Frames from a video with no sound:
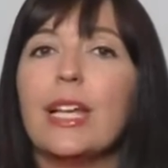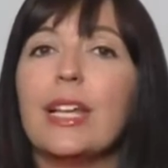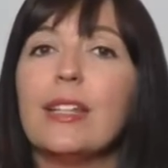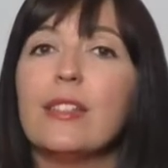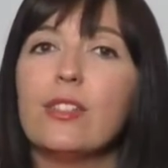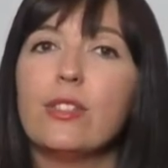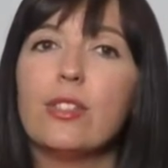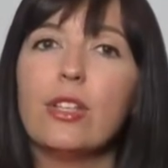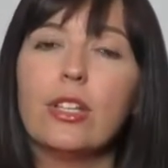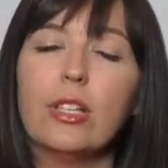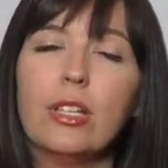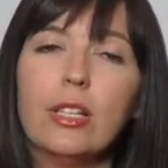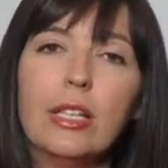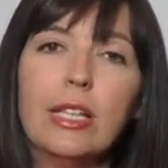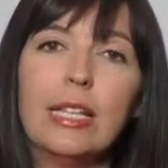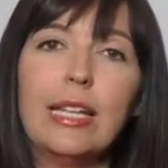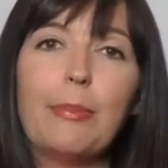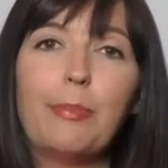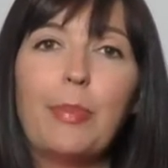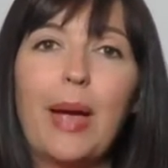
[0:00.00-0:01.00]
It
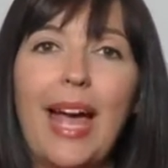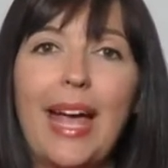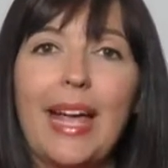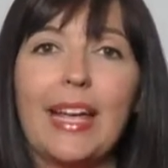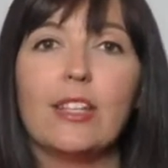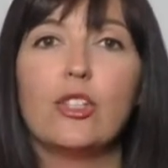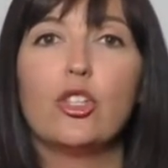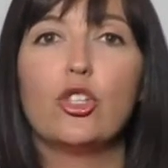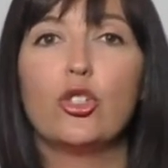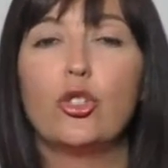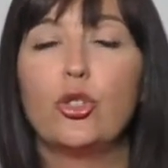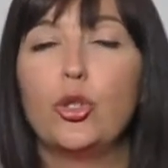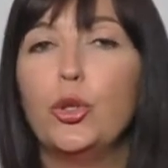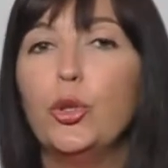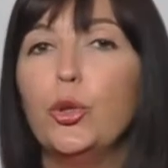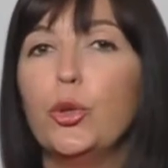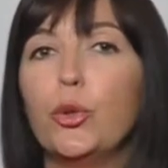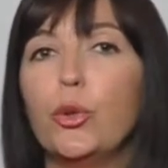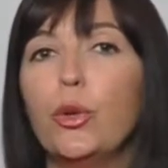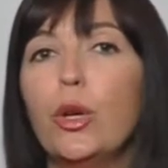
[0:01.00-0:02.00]
certainly pays
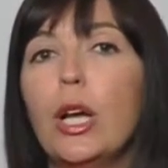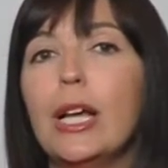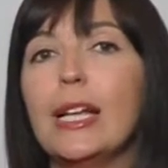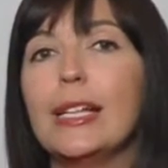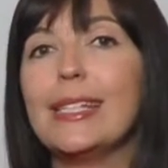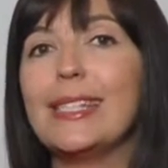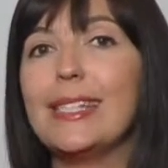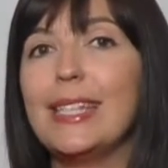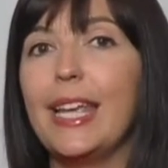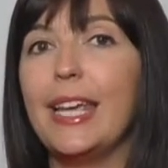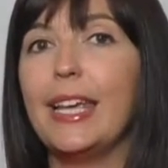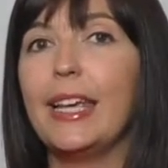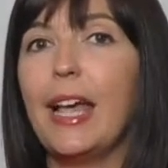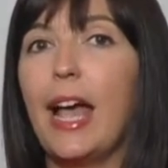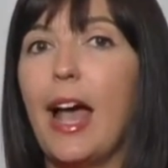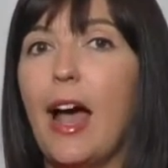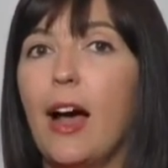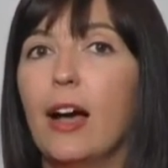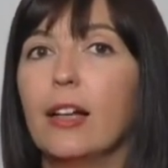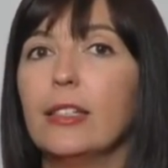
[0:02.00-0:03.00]
to seek
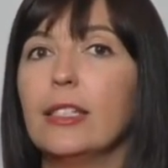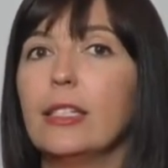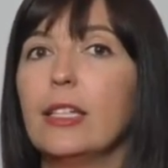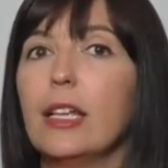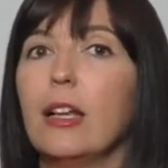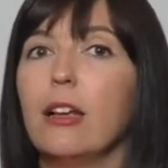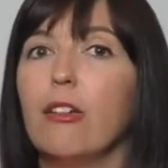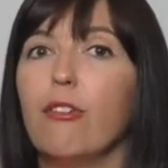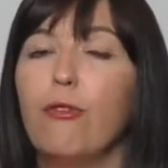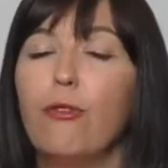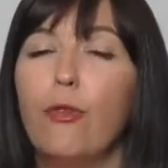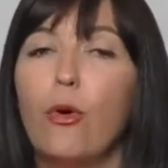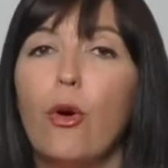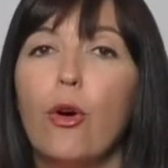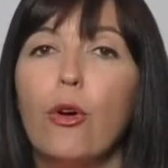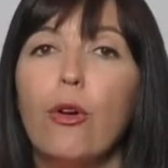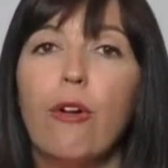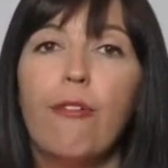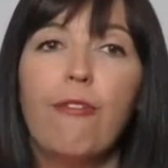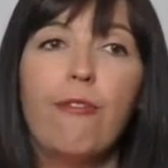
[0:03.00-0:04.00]
out
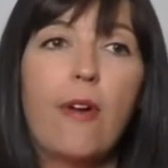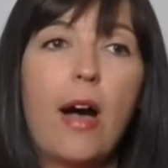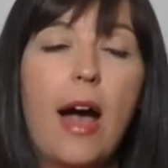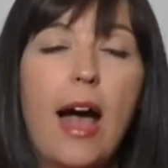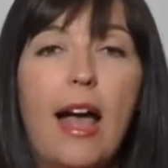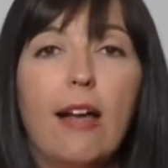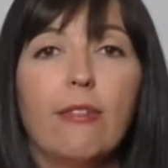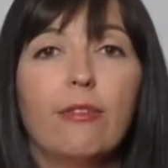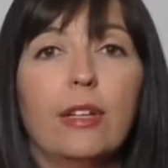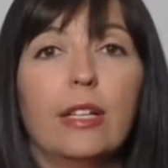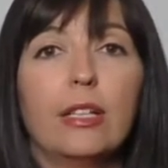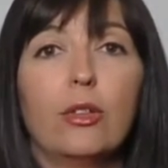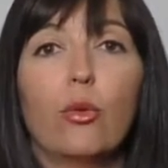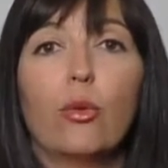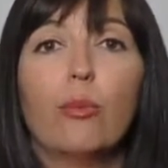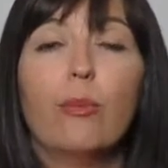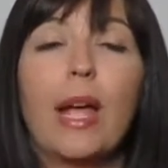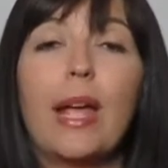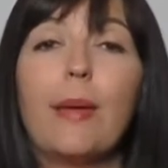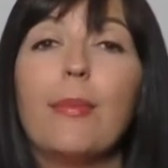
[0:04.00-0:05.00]
4 or 5
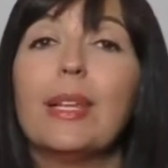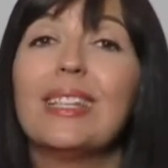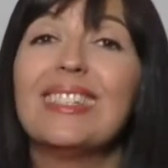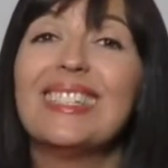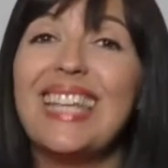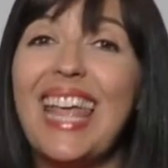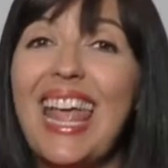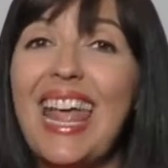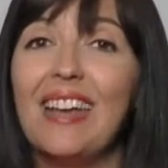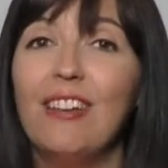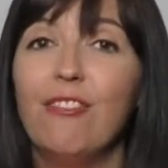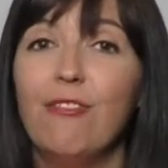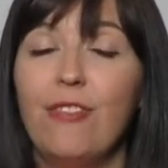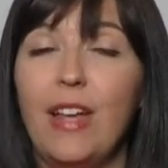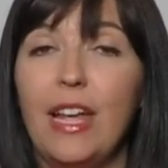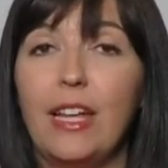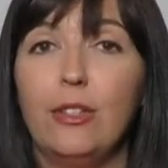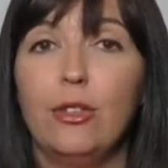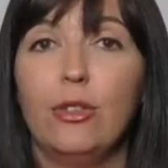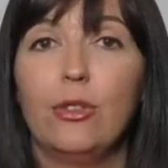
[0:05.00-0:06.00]
or maybe 10
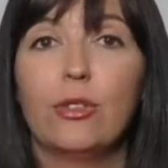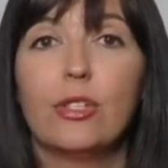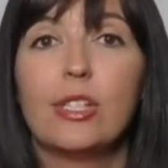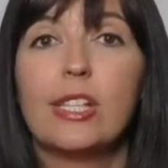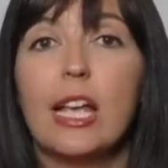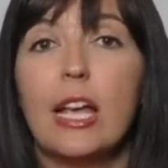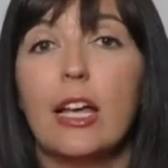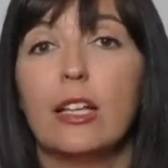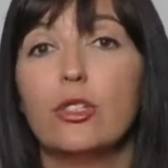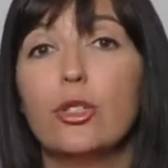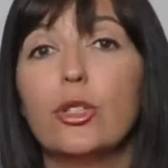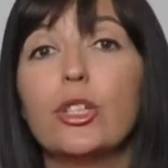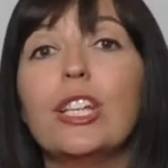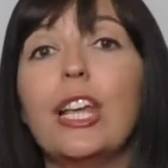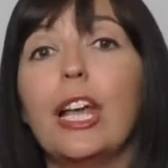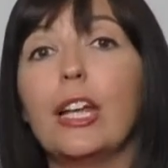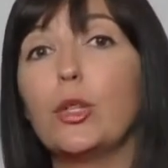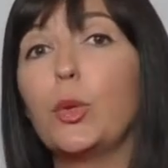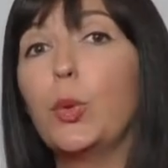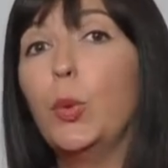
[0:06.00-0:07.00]
venues to
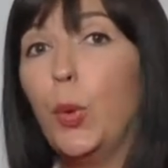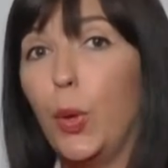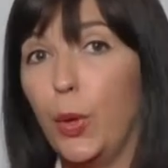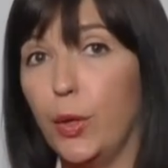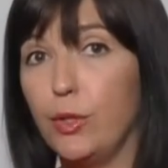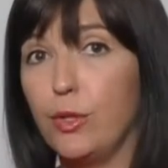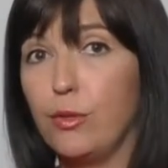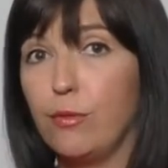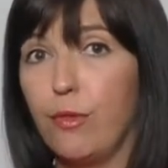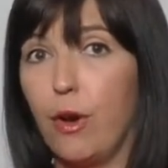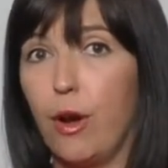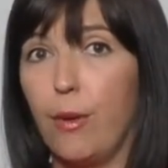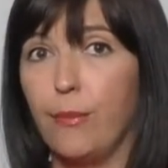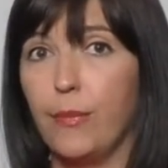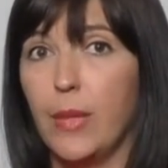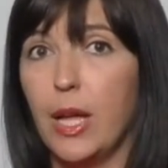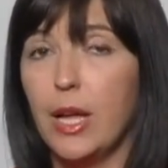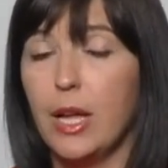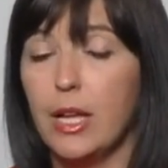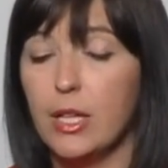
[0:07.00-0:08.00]
get quotes
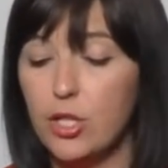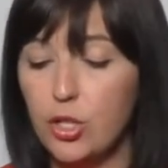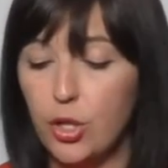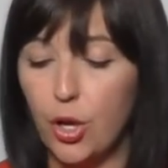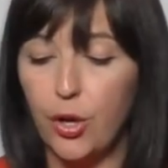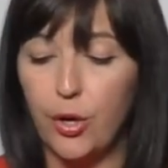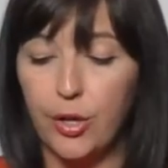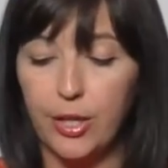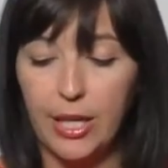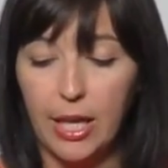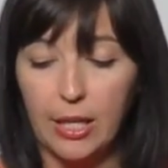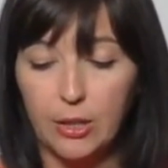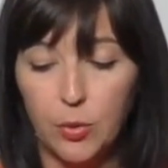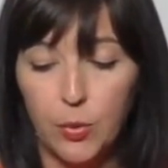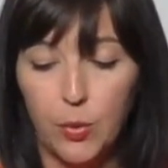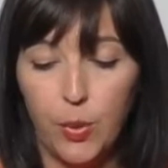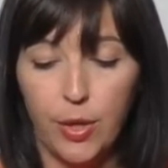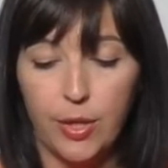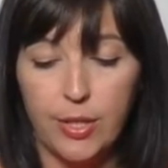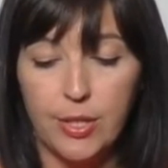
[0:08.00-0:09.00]
from. So get
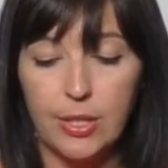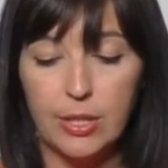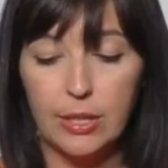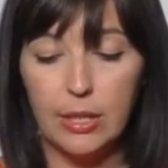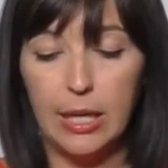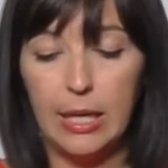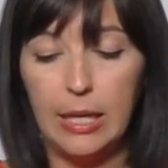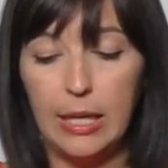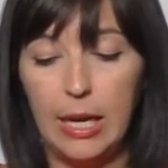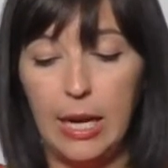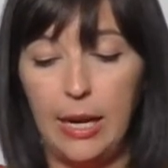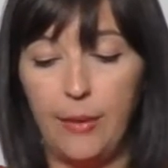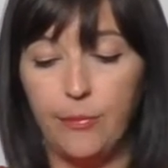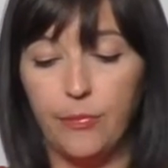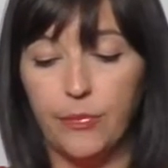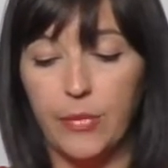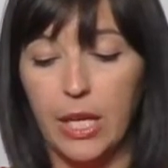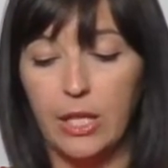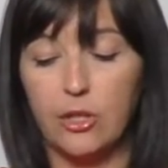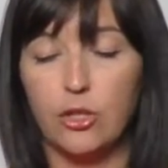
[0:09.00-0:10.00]
quotes
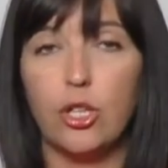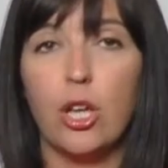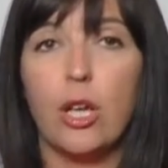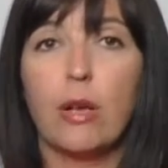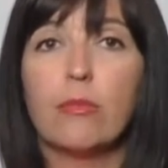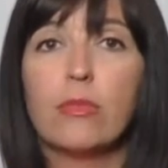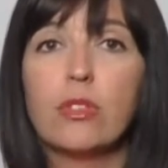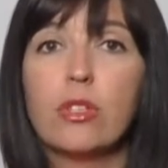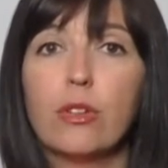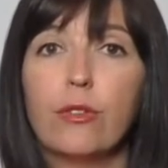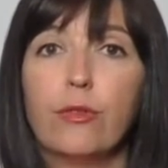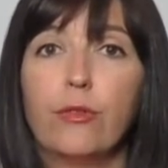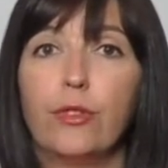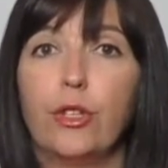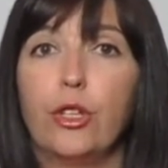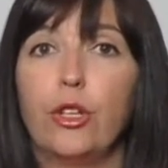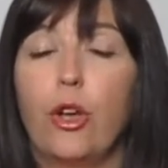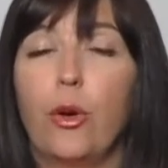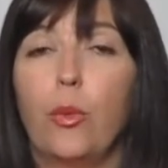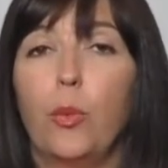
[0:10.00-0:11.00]
in terms of,
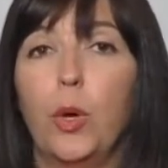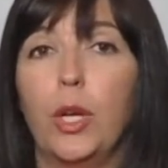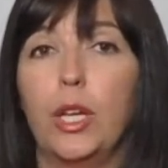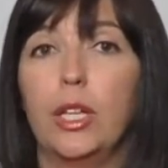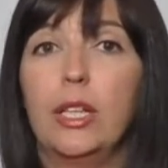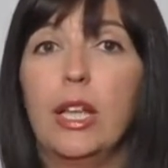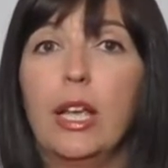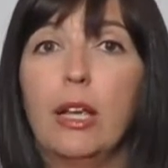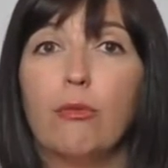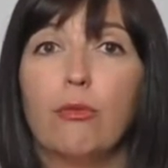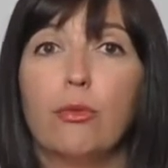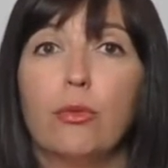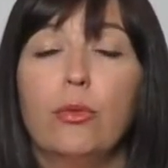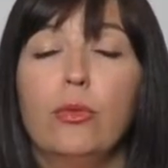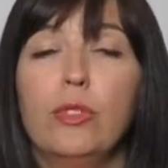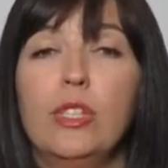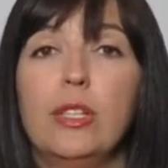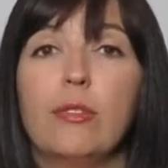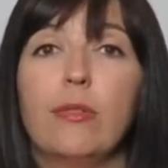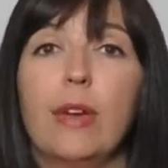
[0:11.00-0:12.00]
you know, what are their
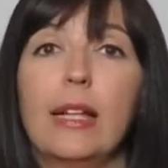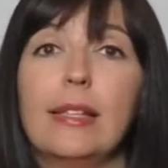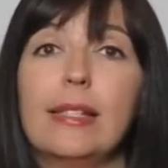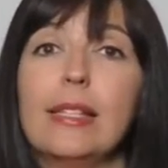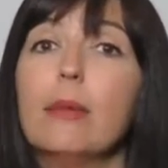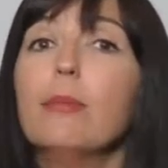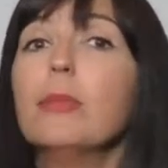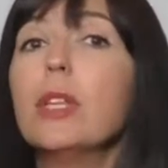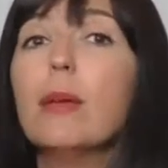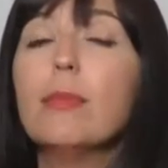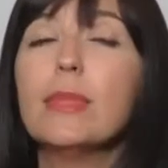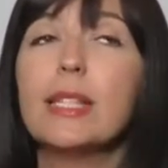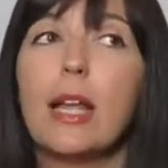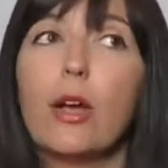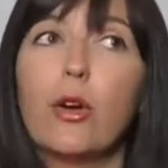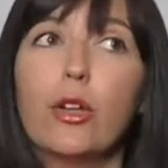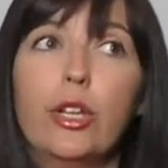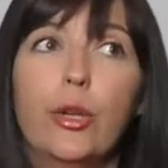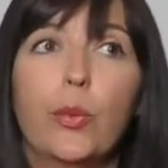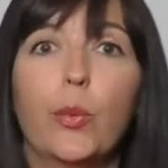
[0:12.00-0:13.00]
rules around. Sometimes they
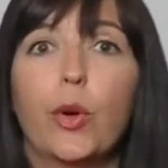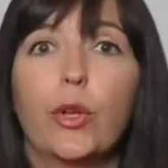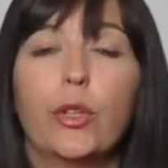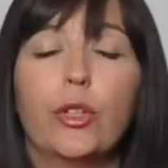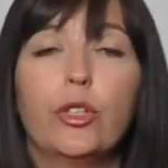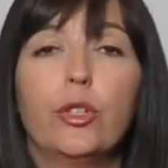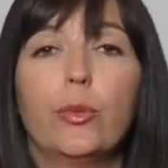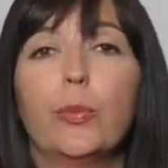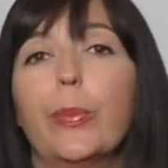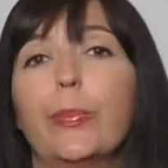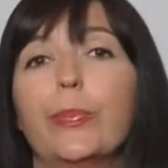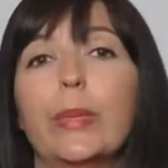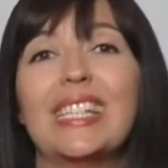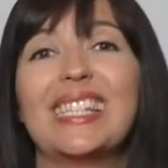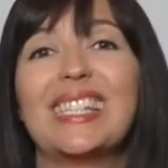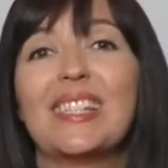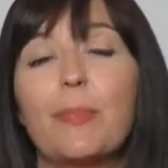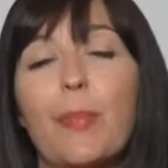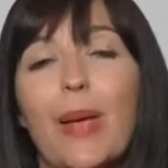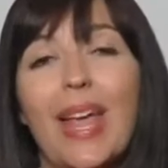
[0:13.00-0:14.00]
only want you
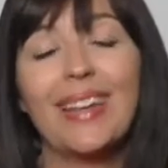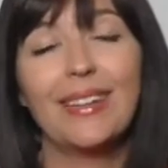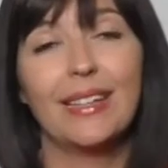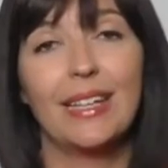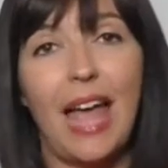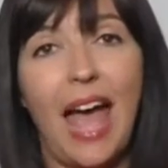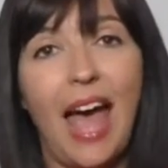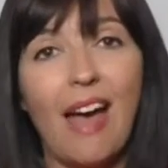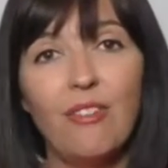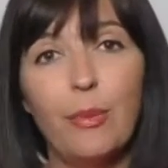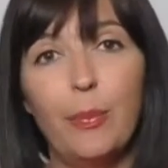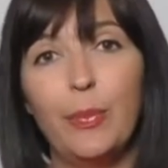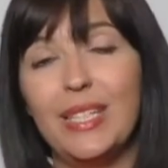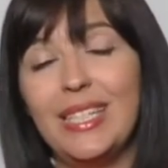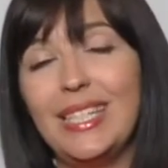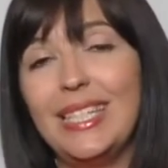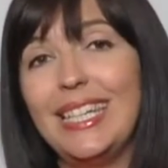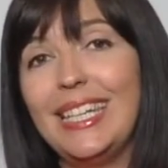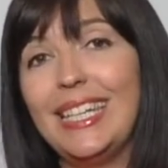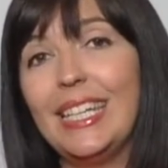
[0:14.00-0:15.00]
to have a
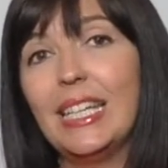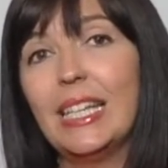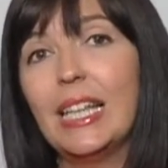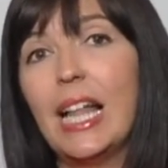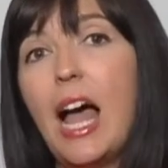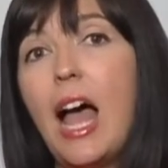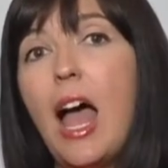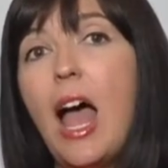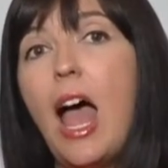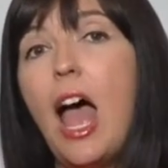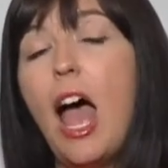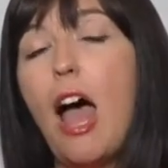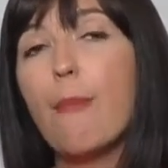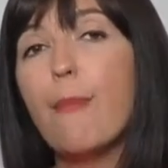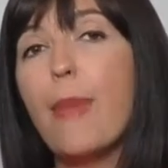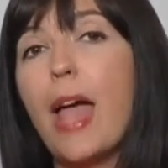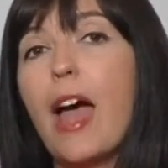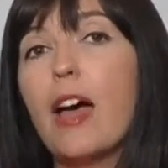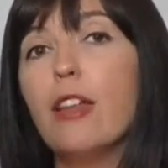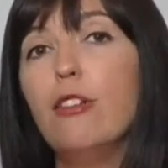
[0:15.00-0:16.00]
particular
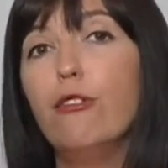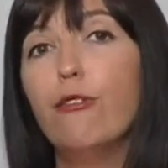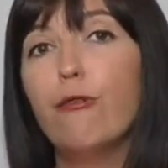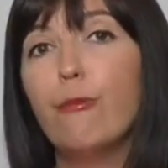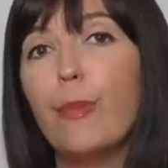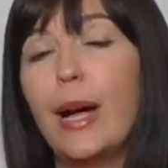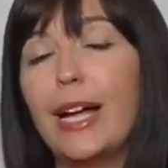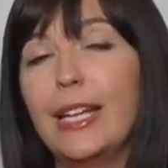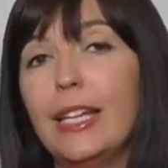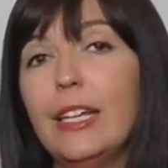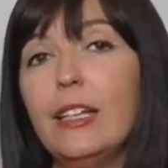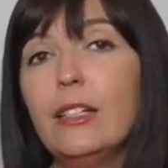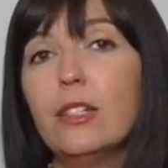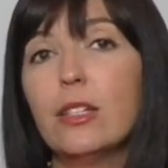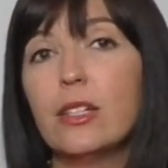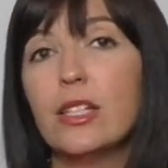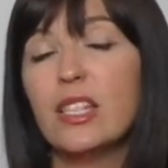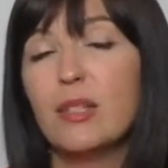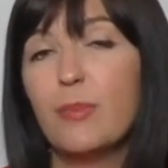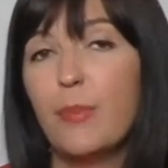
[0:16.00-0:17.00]
amount of money
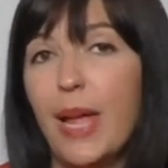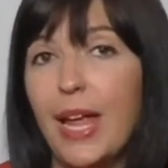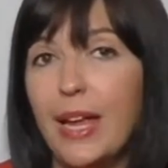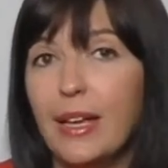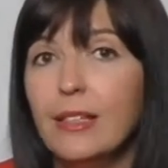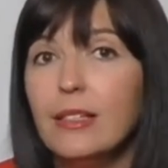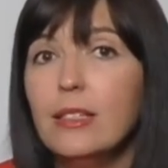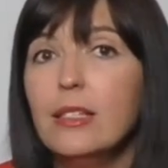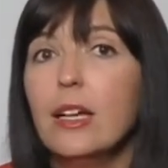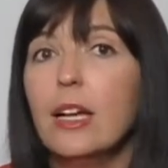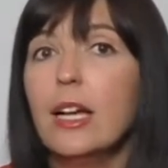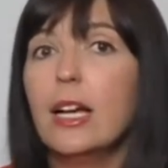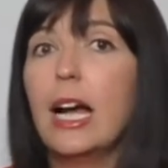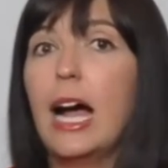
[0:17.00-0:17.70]
to spend